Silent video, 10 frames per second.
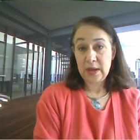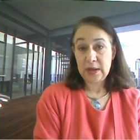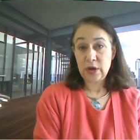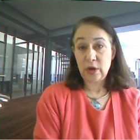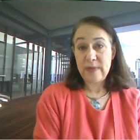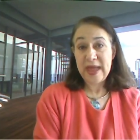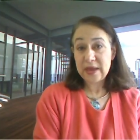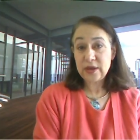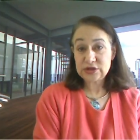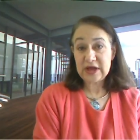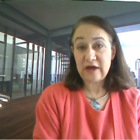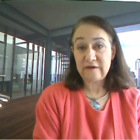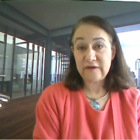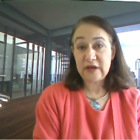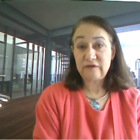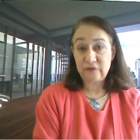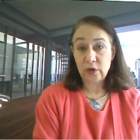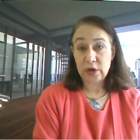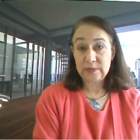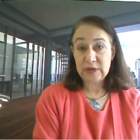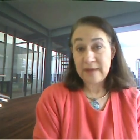You know, make yourself informed.